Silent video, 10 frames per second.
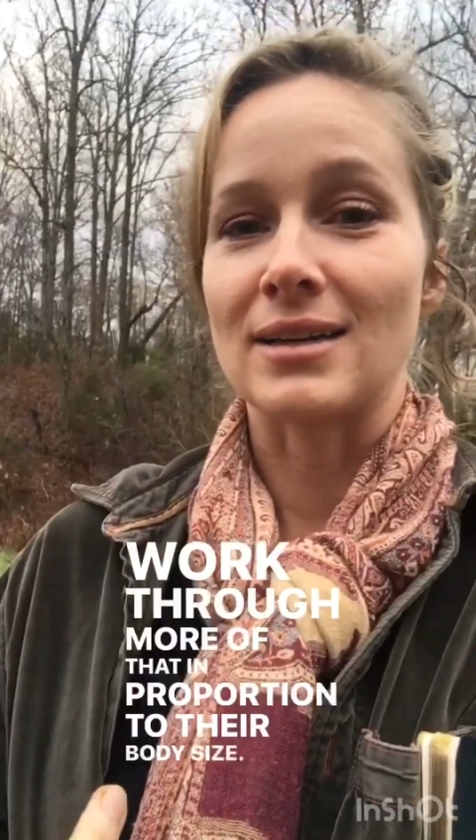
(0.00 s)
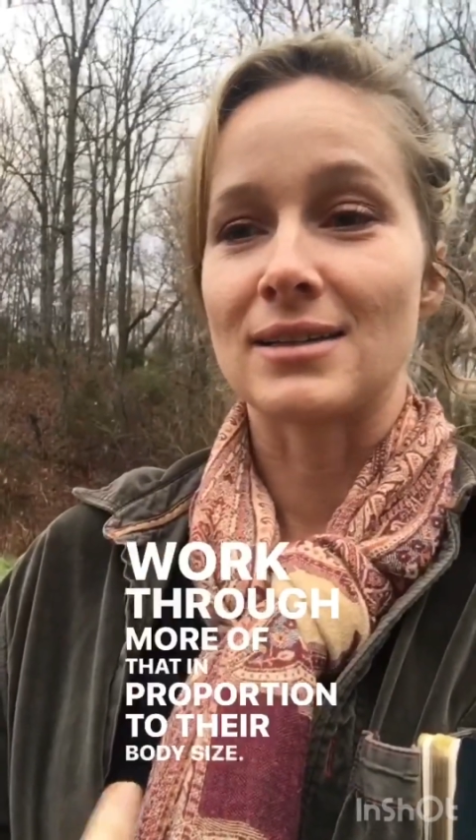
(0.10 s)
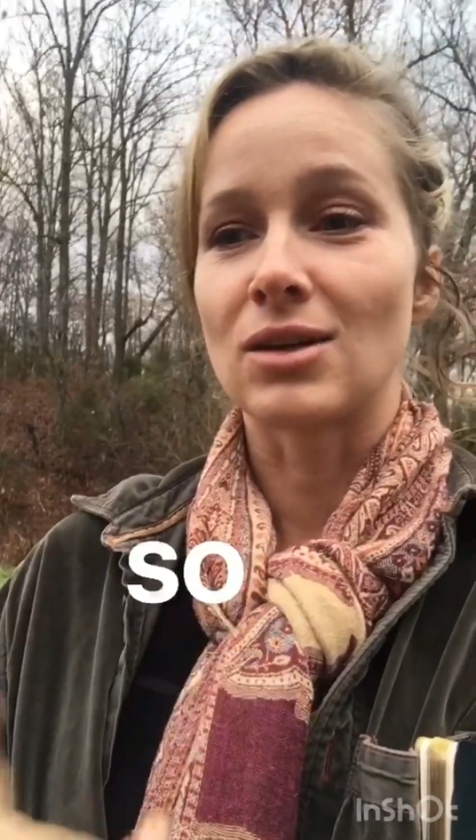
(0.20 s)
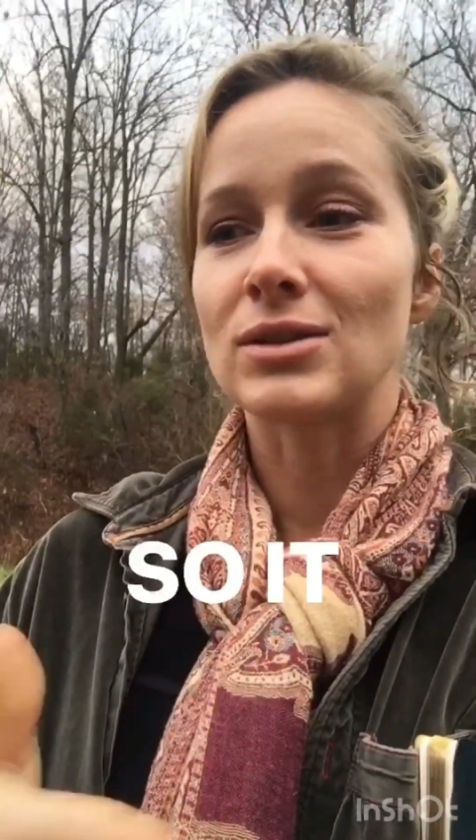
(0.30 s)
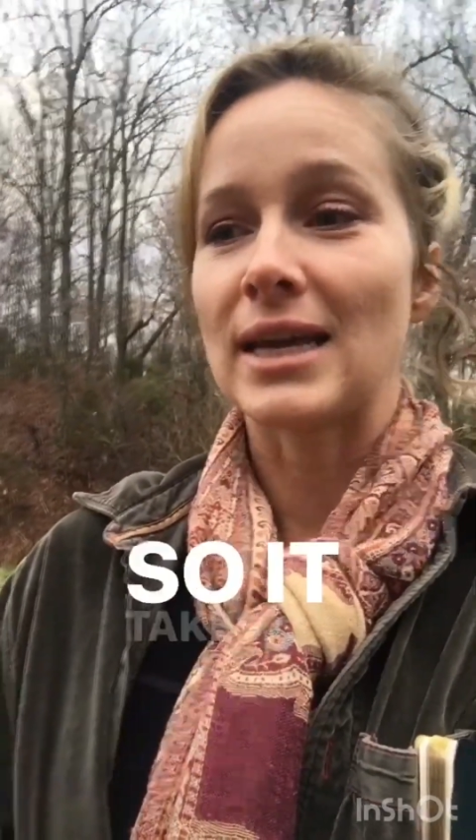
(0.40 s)

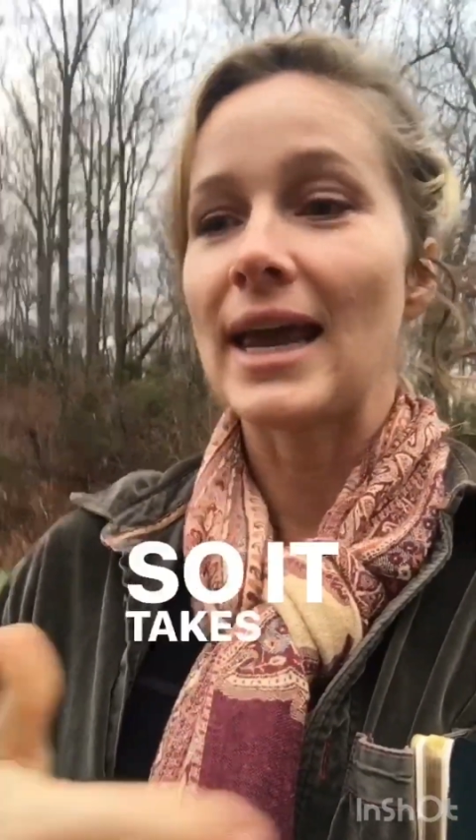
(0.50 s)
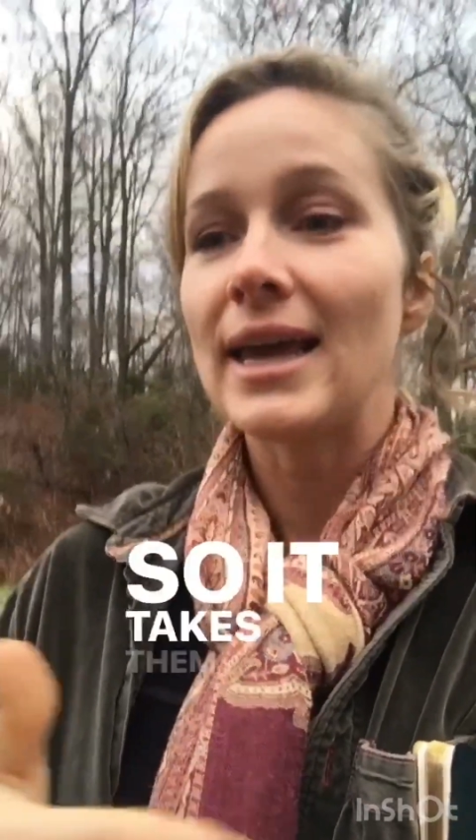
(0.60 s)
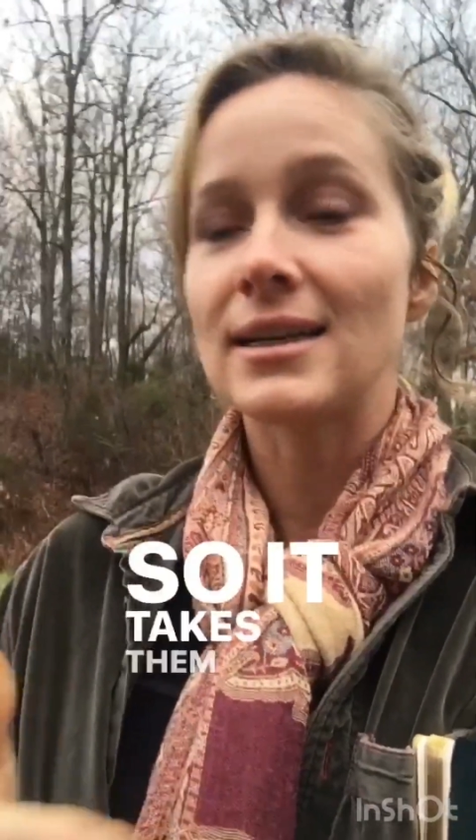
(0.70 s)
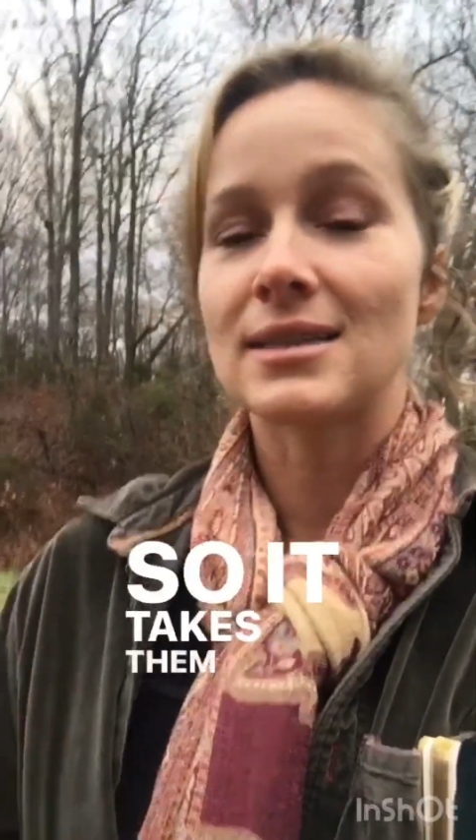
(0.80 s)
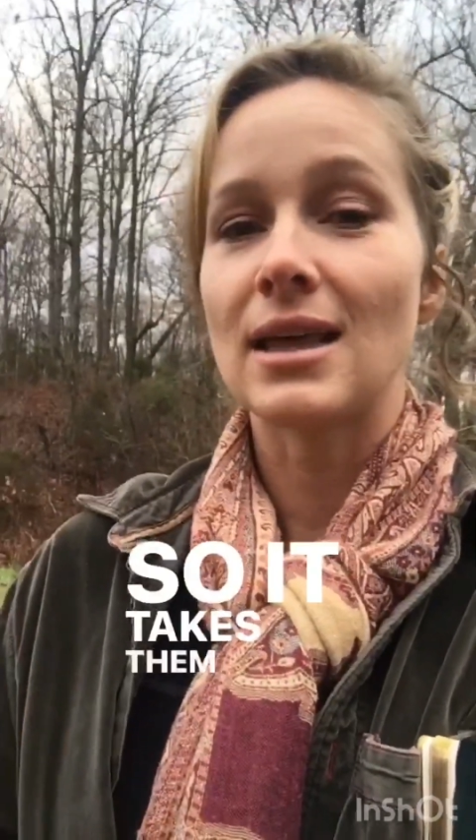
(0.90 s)
So it
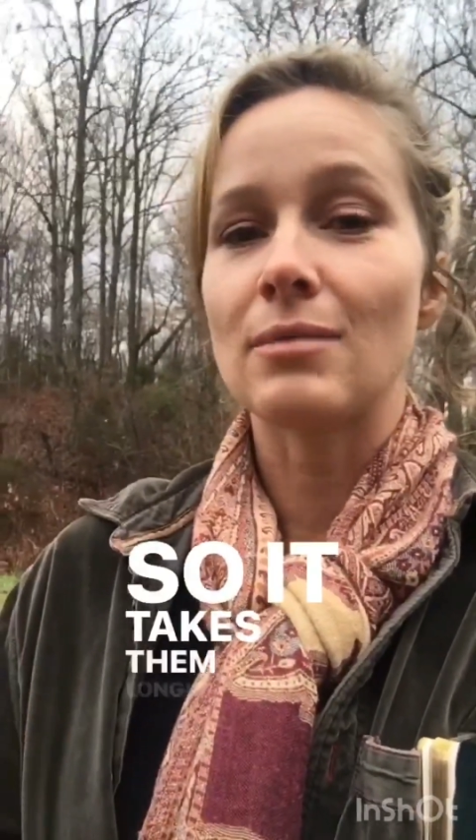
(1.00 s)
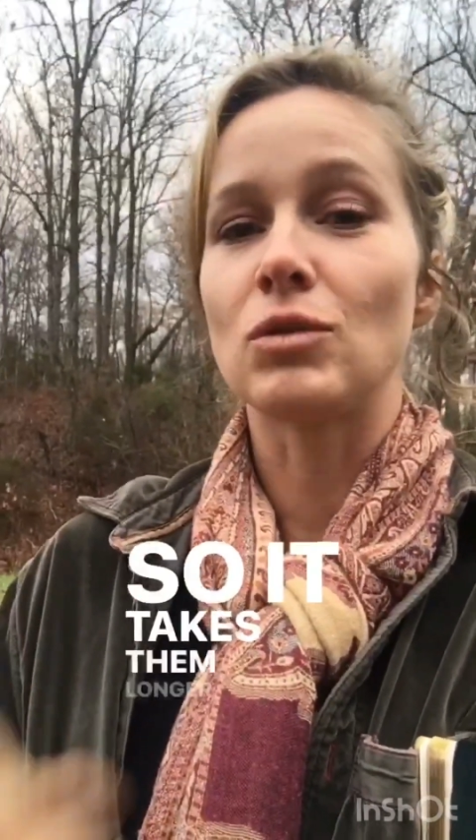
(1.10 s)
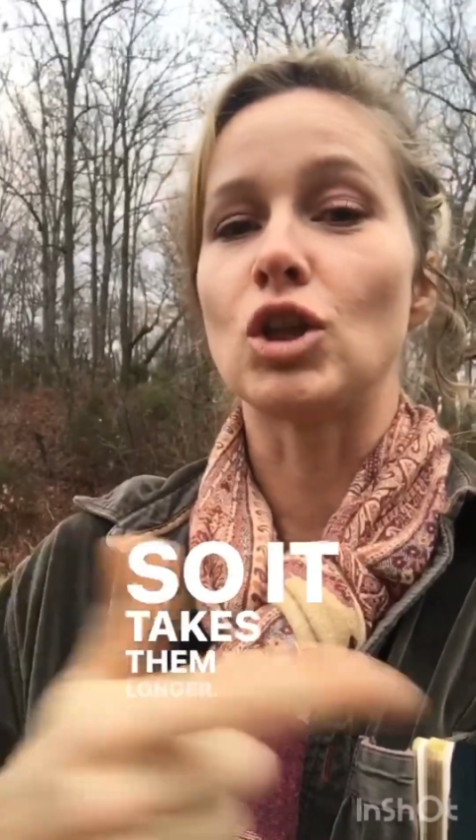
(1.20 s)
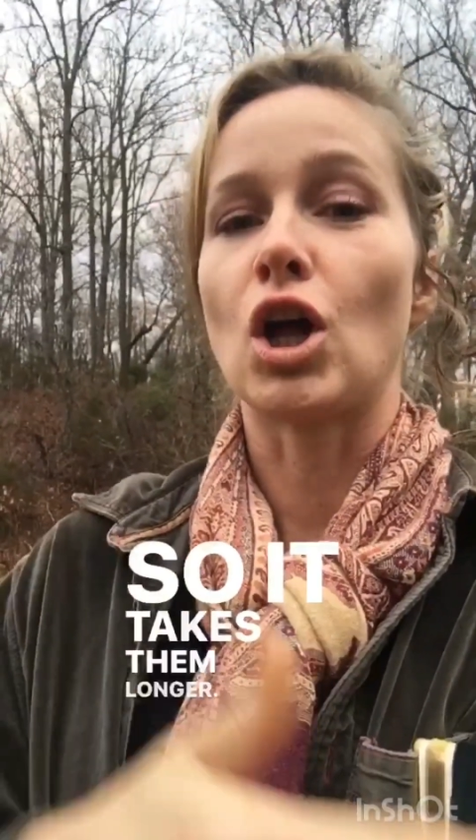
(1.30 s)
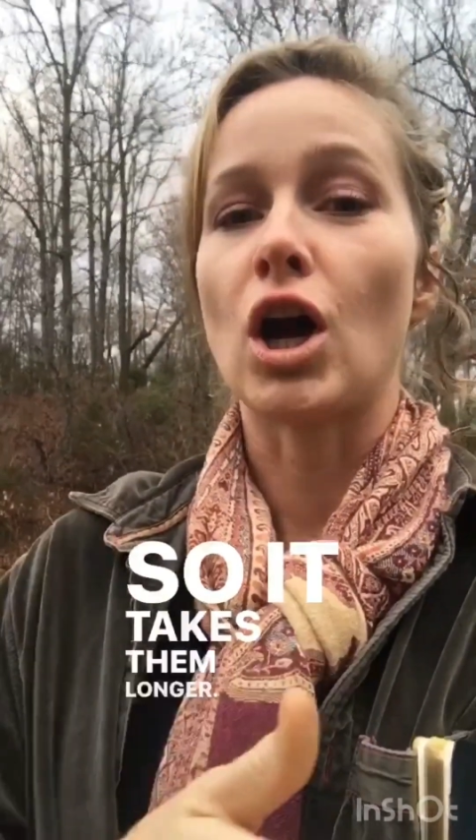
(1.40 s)
takes
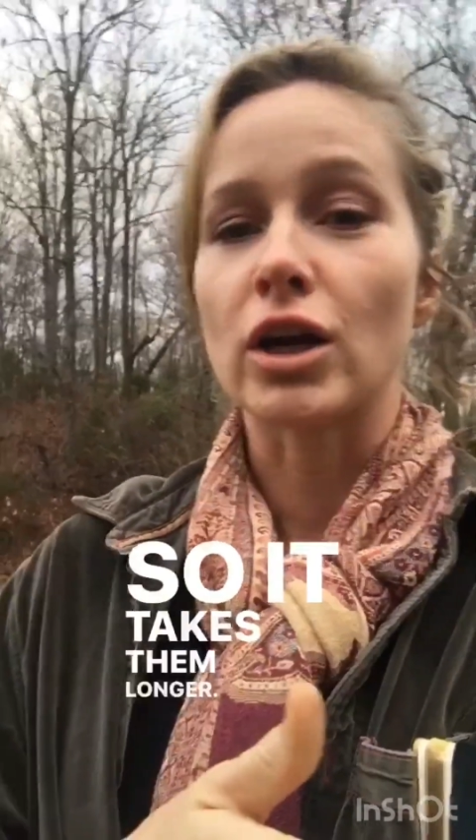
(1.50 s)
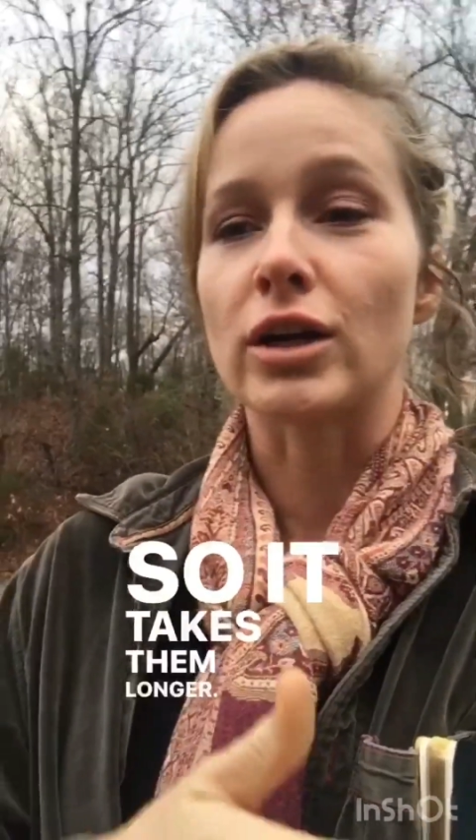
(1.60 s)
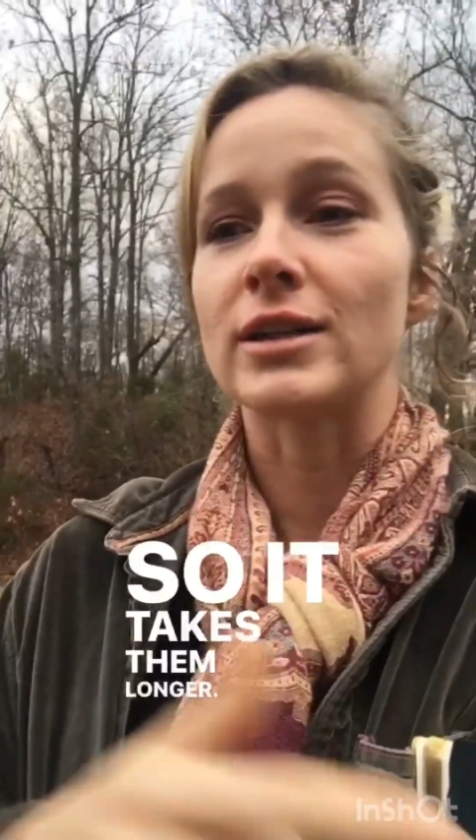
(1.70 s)
them longer.